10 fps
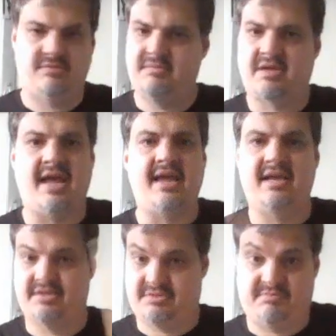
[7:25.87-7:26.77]
okay,
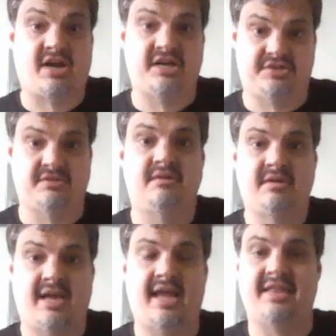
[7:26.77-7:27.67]
it's percussion.
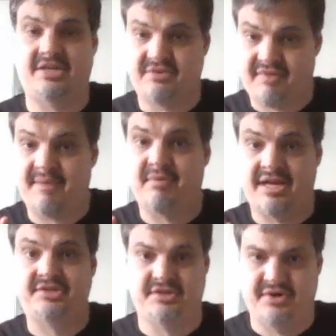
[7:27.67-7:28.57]
Okay, that's your
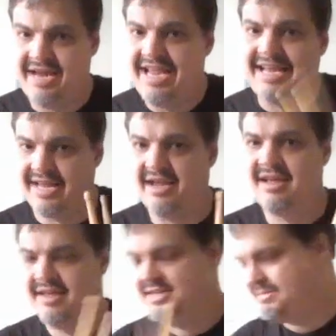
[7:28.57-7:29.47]
vibration. You're hitting
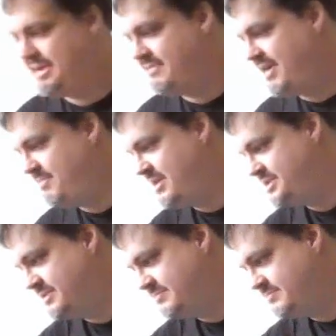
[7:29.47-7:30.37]
to make the vibration.